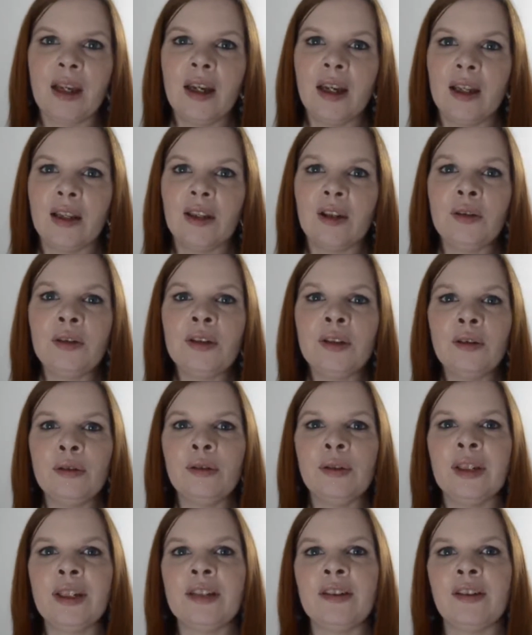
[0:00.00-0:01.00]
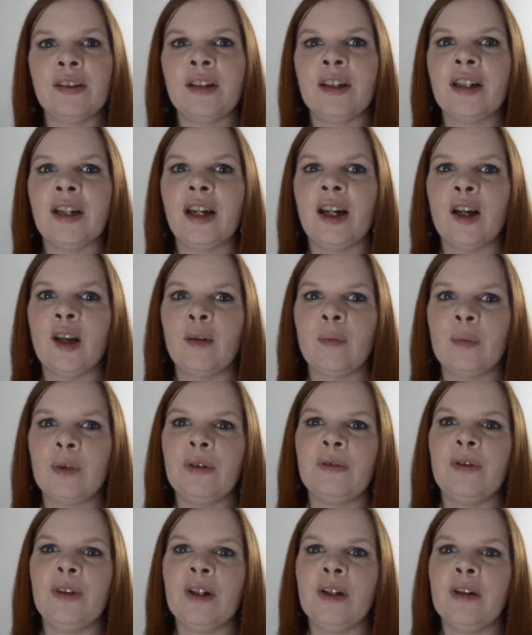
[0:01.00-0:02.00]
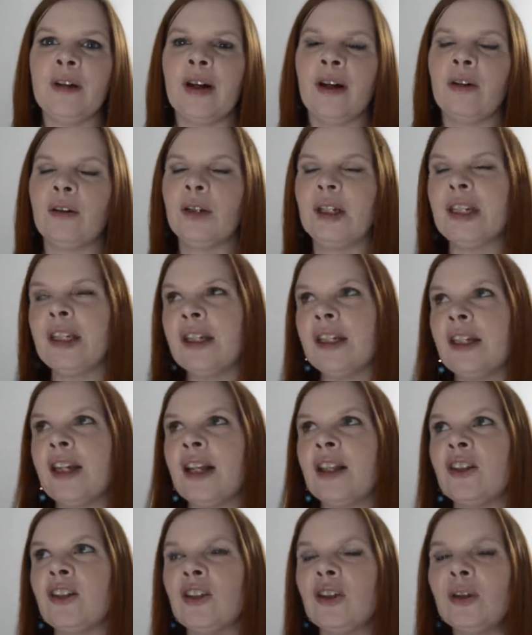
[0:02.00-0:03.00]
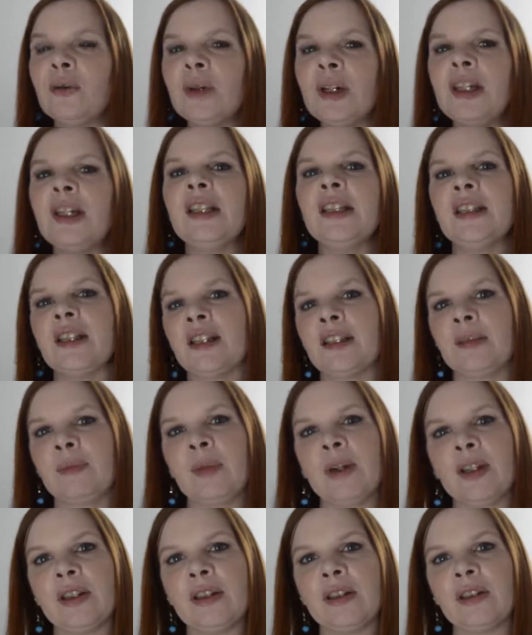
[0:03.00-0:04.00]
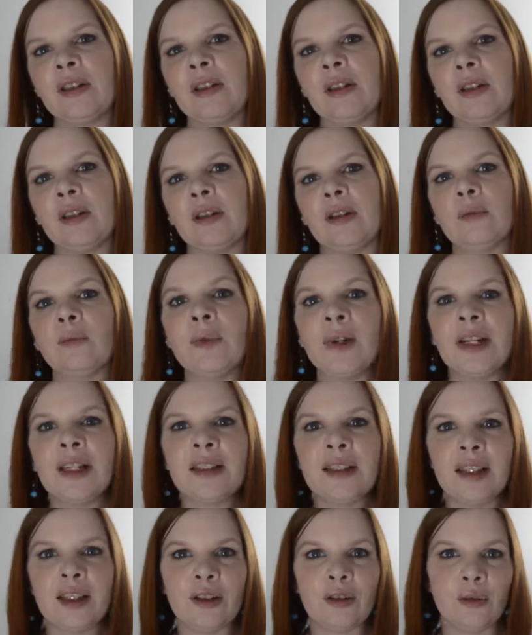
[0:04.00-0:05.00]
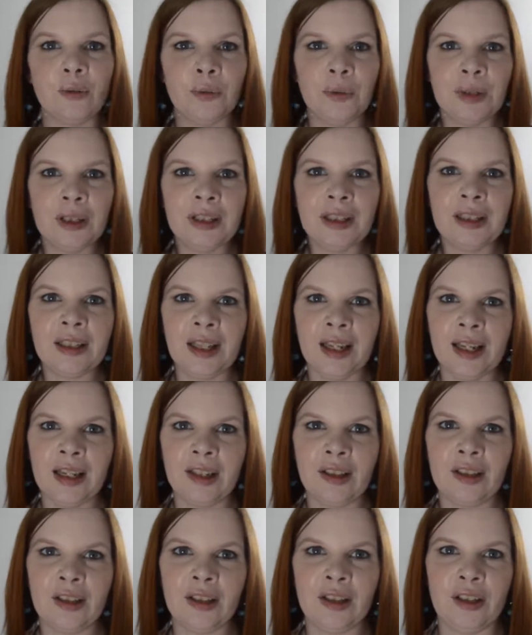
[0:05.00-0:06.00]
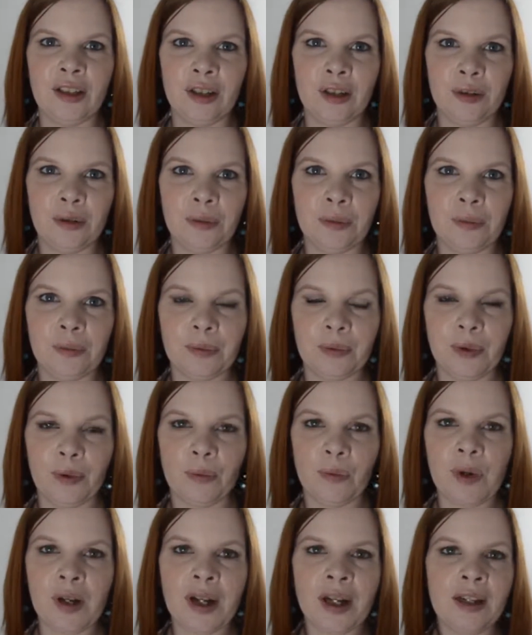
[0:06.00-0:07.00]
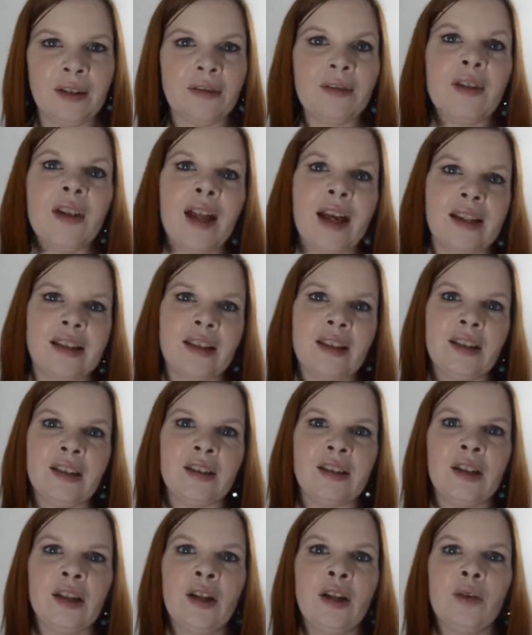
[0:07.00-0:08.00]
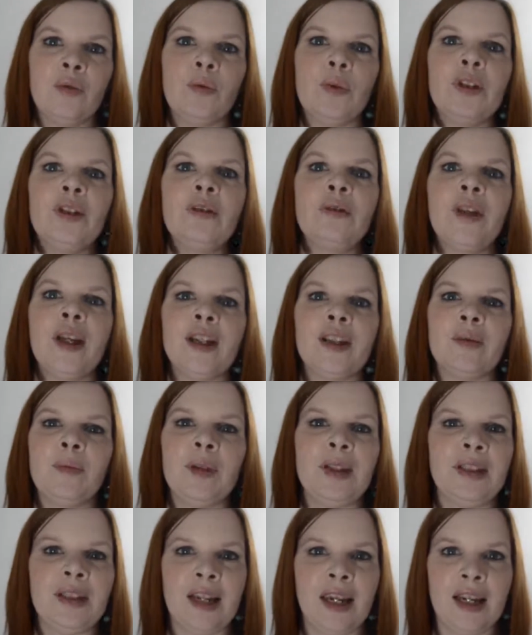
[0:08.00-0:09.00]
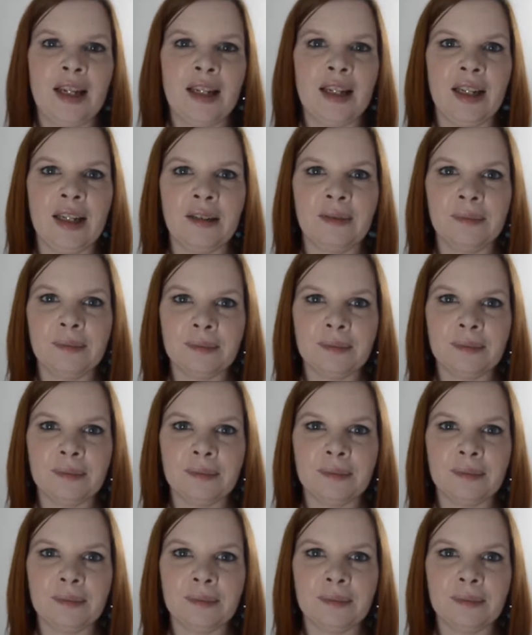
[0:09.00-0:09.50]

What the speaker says: Those 2 lists are going to help you figure out, in the next 3 to 6 months, what is it you'd really like to do? What kind of classes would you like to be taking?